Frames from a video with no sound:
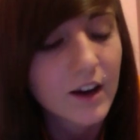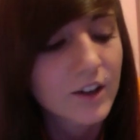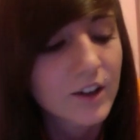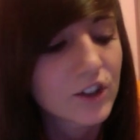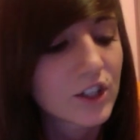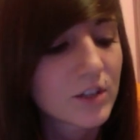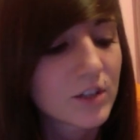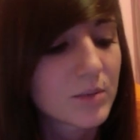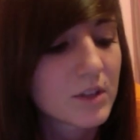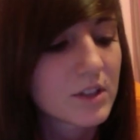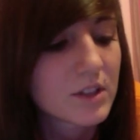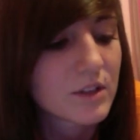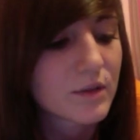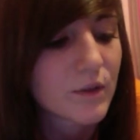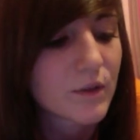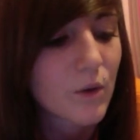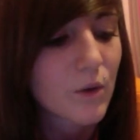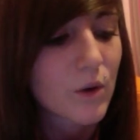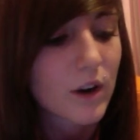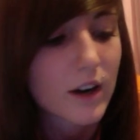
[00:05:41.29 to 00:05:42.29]
Our gym is
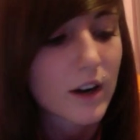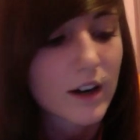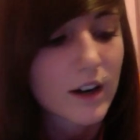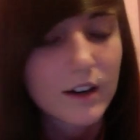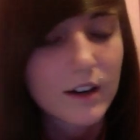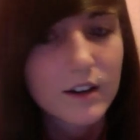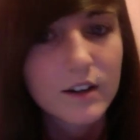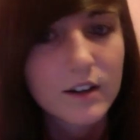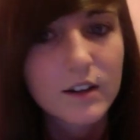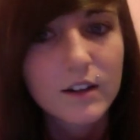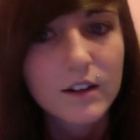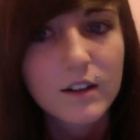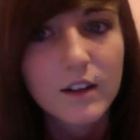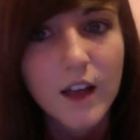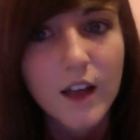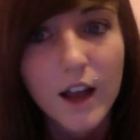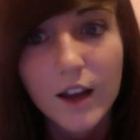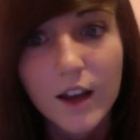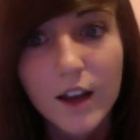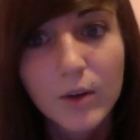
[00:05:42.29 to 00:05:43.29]
for
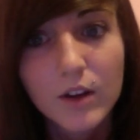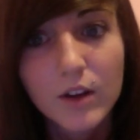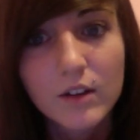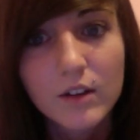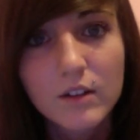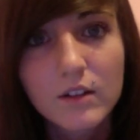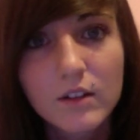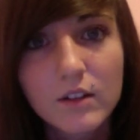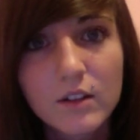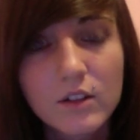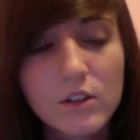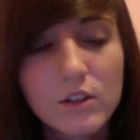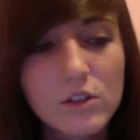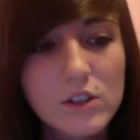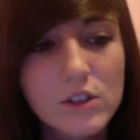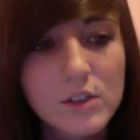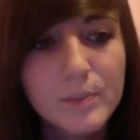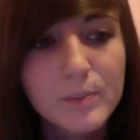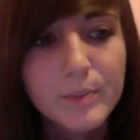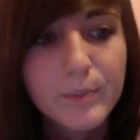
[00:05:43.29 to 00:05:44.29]
anyone. You
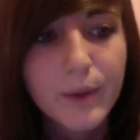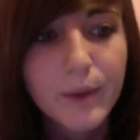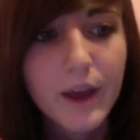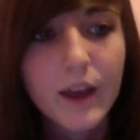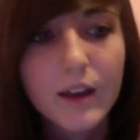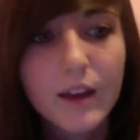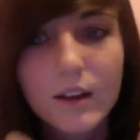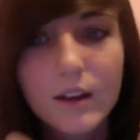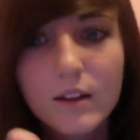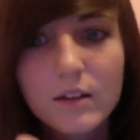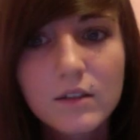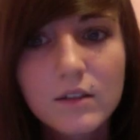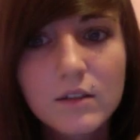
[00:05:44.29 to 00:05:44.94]
just pay.